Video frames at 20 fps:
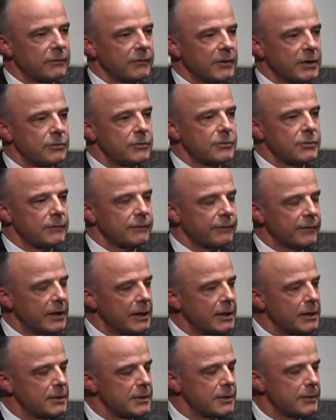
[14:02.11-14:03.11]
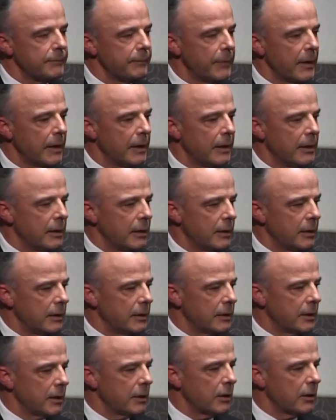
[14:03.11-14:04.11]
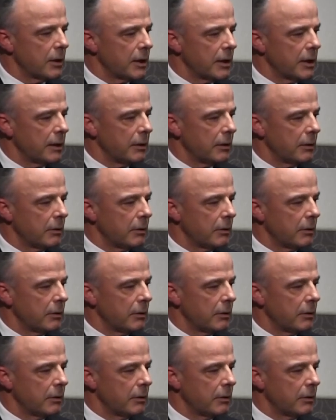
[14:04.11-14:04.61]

of Veterans Affairs that I